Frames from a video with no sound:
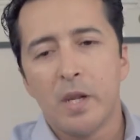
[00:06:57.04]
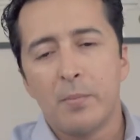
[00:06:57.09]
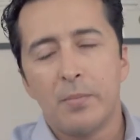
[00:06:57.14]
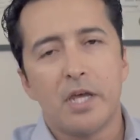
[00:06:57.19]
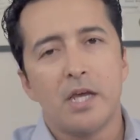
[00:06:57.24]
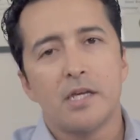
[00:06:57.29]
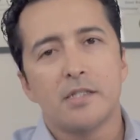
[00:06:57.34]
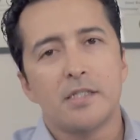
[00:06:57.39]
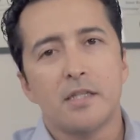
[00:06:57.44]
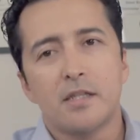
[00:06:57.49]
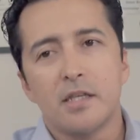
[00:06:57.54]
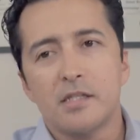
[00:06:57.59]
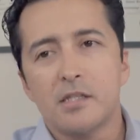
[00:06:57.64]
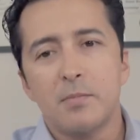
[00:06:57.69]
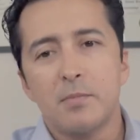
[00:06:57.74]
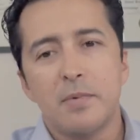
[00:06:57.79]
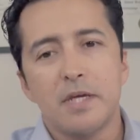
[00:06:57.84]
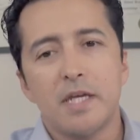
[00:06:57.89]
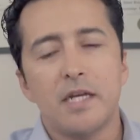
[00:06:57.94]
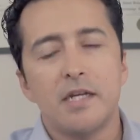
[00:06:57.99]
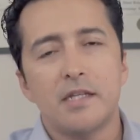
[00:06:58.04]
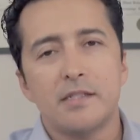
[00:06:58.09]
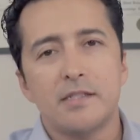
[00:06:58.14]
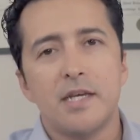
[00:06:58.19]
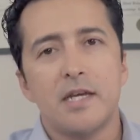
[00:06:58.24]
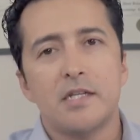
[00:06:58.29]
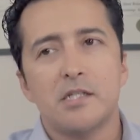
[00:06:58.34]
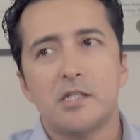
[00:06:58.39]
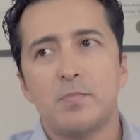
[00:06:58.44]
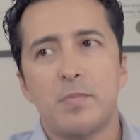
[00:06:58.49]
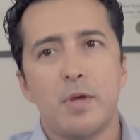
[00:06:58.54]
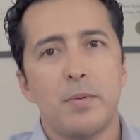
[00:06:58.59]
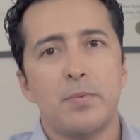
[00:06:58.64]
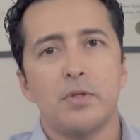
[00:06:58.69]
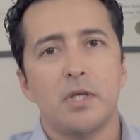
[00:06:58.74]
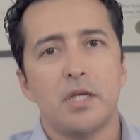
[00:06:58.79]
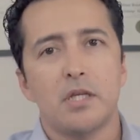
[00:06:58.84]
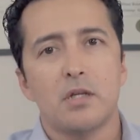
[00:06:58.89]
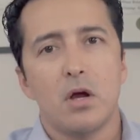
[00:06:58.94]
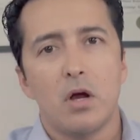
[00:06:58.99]
Because that doesn't make any sense.
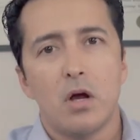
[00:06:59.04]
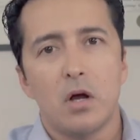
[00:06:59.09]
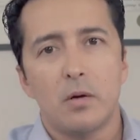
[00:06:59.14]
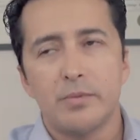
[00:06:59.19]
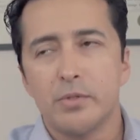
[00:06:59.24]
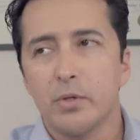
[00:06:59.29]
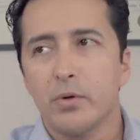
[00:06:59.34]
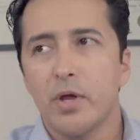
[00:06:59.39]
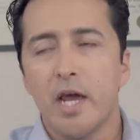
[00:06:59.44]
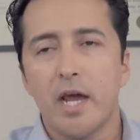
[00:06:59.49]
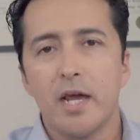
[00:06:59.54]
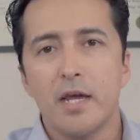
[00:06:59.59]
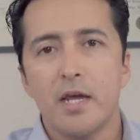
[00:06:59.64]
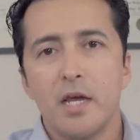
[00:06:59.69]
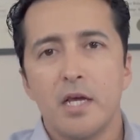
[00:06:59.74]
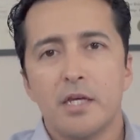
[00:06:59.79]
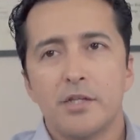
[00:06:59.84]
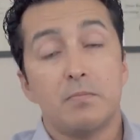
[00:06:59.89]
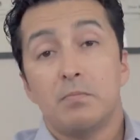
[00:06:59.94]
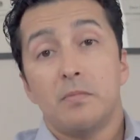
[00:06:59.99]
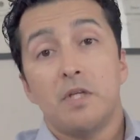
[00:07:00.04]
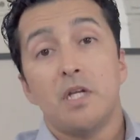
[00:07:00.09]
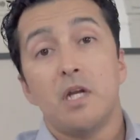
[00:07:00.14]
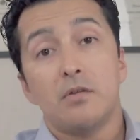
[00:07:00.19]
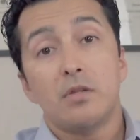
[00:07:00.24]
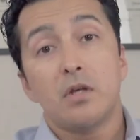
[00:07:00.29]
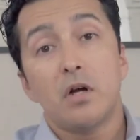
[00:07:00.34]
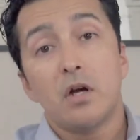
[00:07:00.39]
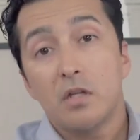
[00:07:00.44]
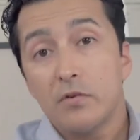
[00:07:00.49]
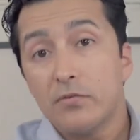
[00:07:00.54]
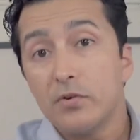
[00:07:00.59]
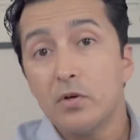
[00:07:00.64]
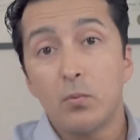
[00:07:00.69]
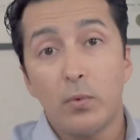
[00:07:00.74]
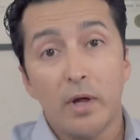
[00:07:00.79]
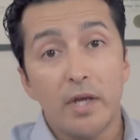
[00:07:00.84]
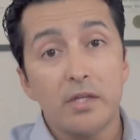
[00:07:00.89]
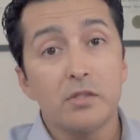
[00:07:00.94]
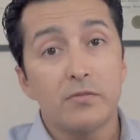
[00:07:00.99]
People eat carbs, okay? There are
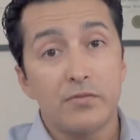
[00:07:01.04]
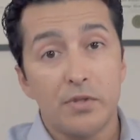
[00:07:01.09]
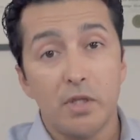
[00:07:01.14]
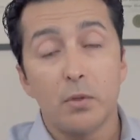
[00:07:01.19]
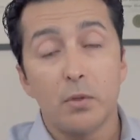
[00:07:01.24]
different ways of